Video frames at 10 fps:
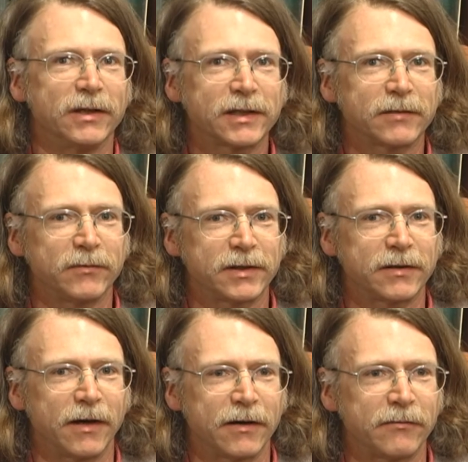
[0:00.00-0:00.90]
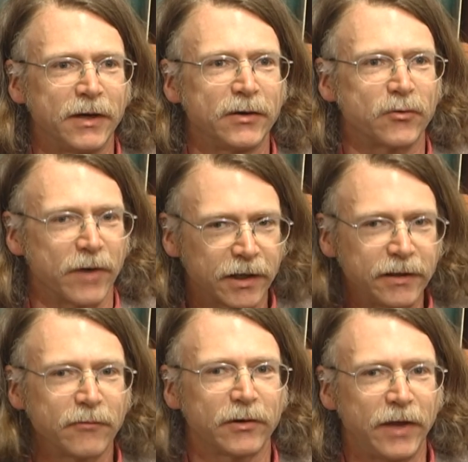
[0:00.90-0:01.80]
This was uh,
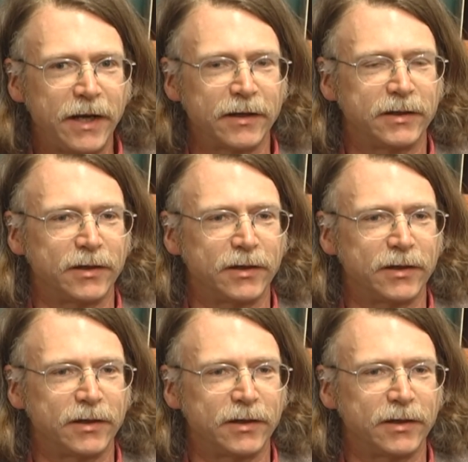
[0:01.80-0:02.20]
directly related